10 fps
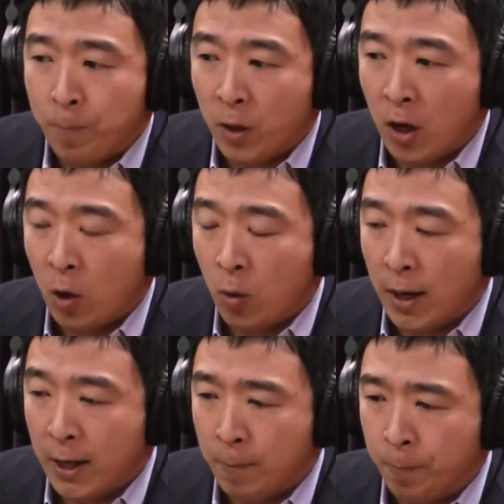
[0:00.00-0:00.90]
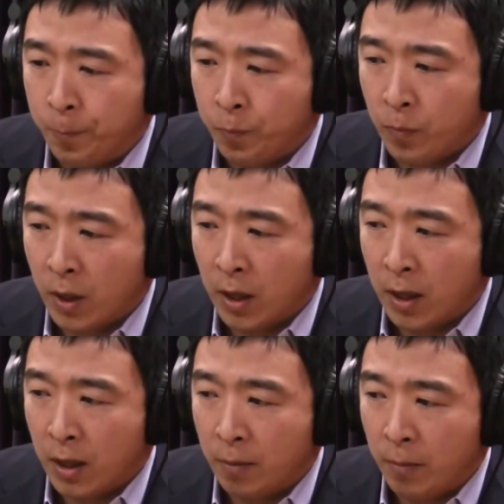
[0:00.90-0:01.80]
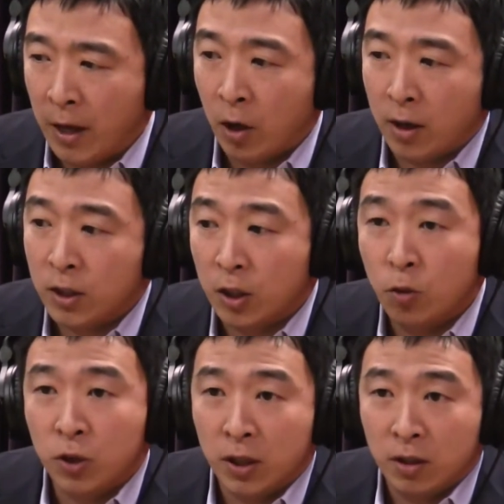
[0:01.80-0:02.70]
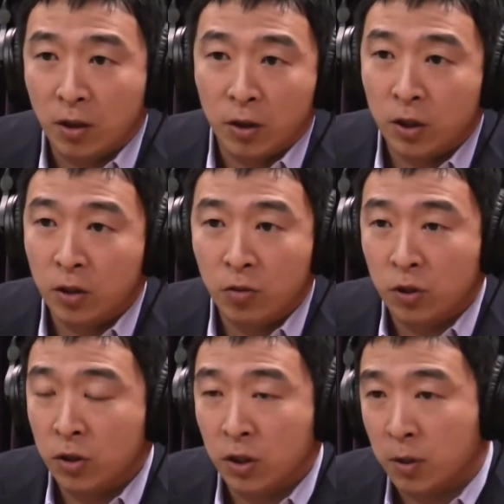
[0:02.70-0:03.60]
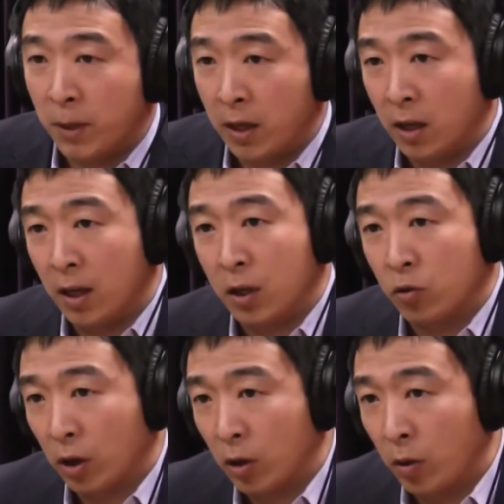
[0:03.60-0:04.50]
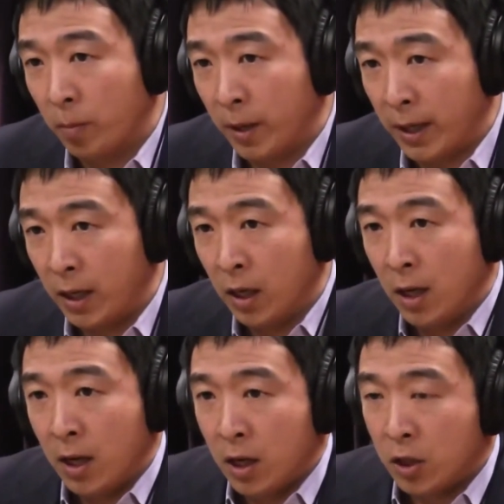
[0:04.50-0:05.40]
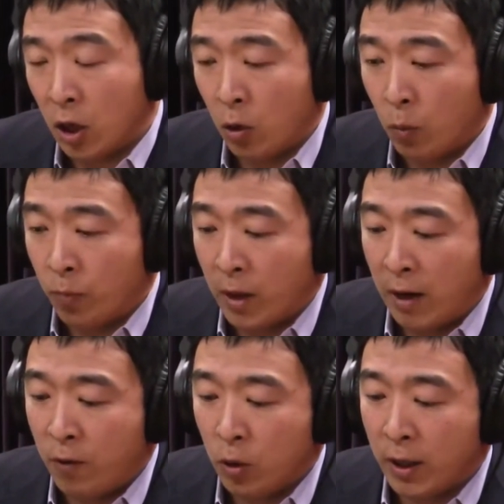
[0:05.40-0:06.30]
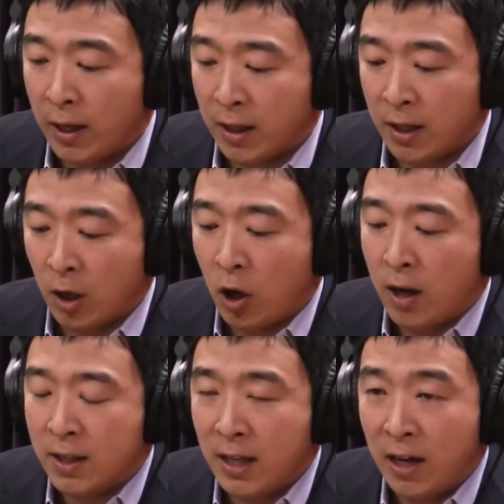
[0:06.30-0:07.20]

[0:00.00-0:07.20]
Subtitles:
in our institutions. And our institutions just spend a truckload of money. So if you look at the cost